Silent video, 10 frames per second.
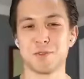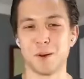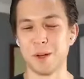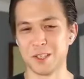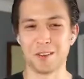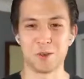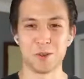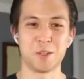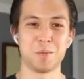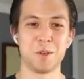El Salvador,
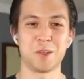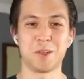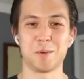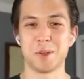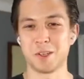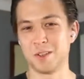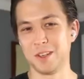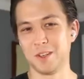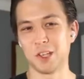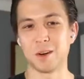to be clear, but
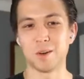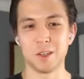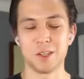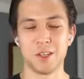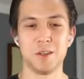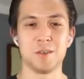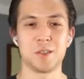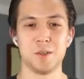in general to